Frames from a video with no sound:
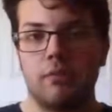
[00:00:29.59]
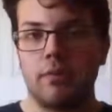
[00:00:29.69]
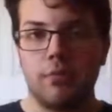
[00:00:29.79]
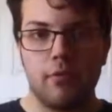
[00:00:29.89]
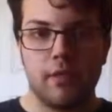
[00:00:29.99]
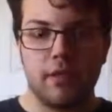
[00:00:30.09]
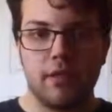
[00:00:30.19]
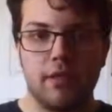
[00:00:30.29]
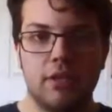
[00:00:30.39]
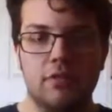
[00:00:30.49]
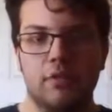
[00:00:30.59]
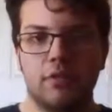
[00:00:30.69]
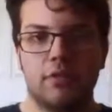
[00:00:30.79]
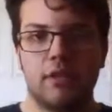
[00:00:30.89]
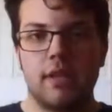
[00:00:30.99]
rebooted the DC
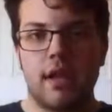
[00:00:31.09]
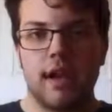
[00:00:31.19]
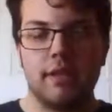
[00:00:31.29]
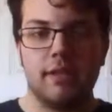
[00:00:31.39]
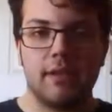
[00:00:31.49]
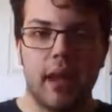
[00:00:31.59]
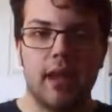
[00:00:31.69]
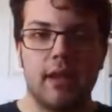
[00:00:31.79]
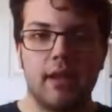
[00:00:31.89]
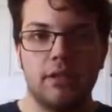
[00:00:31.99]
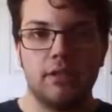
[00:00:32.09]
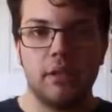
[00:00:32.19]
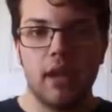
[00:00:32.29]
universe in the 1980s.